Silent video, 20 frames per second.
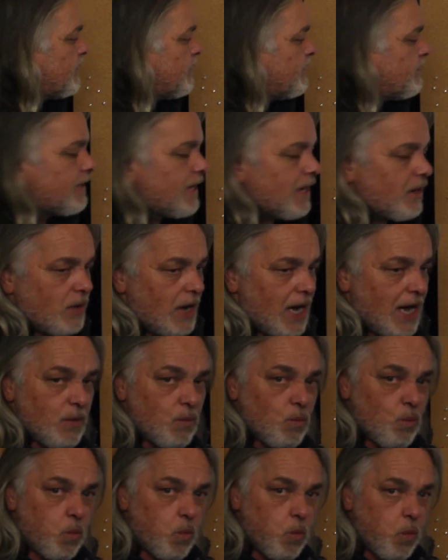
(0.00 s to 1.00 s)
is. Now, I
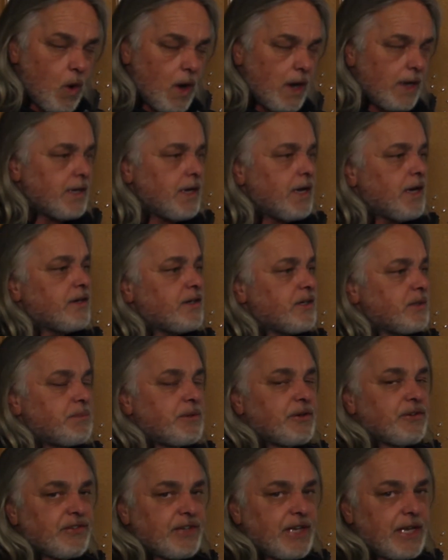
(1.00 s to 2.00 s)

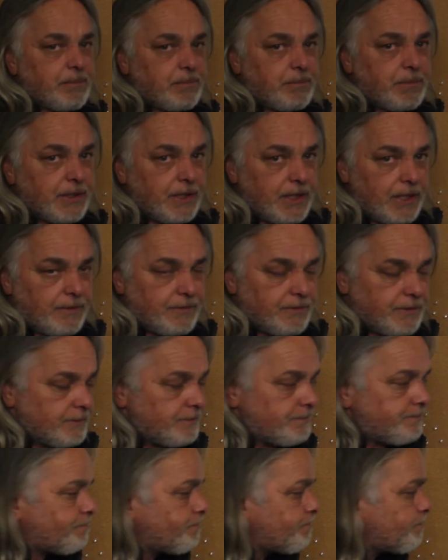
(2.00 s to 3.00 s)
100% believe
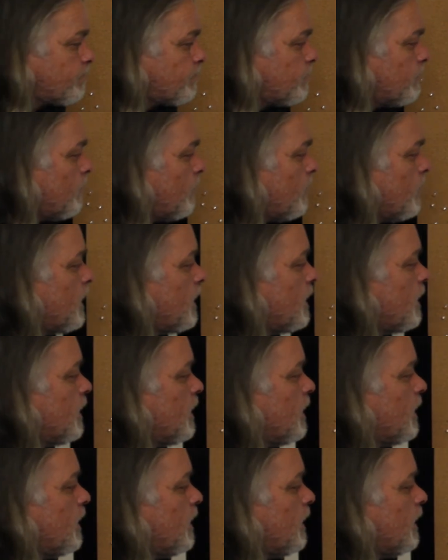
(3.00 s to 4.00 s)

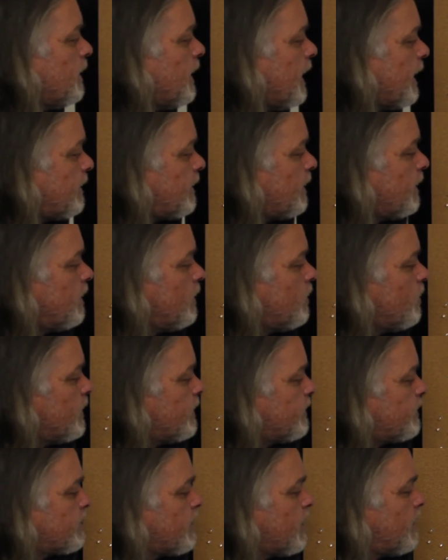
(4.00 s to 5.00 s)
that the
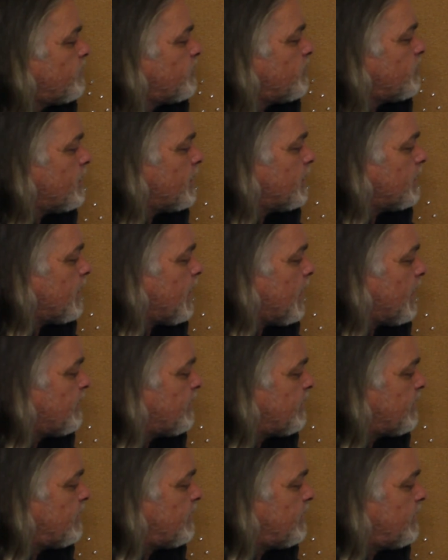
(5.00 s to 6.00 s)
U.S. government
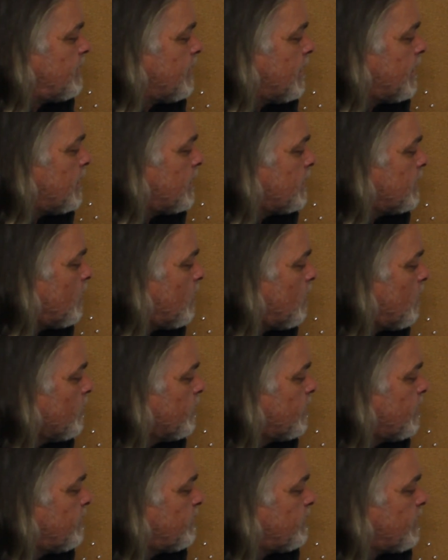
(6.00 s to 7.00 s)
has done all
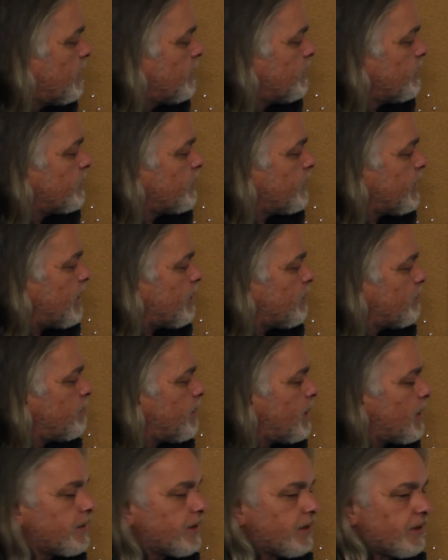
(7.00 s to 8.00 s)
these underground
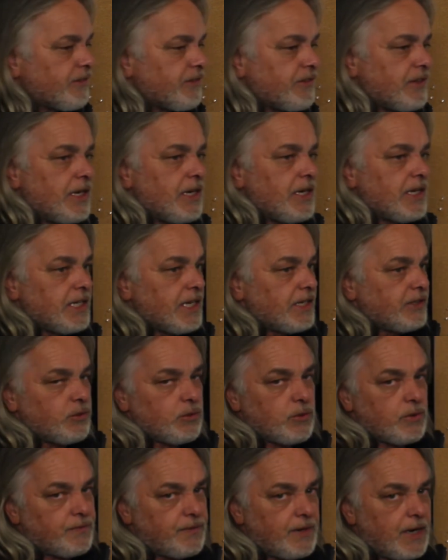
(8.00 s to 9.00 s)
bunkers that
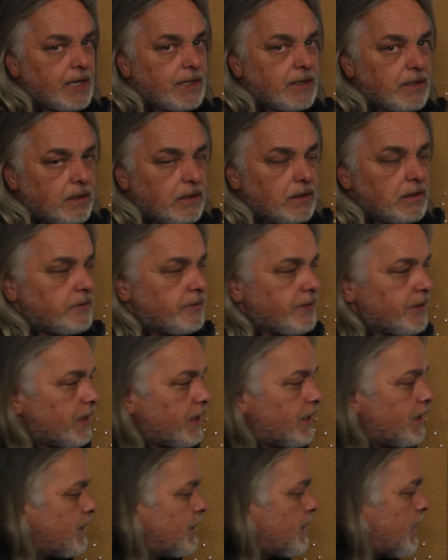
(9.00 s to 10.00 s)
you will find all over the
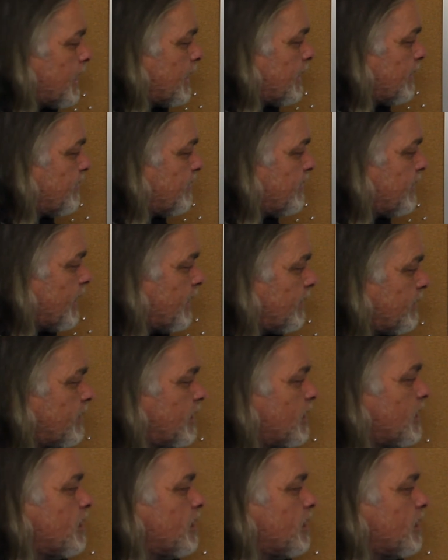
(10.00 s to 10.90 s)
United States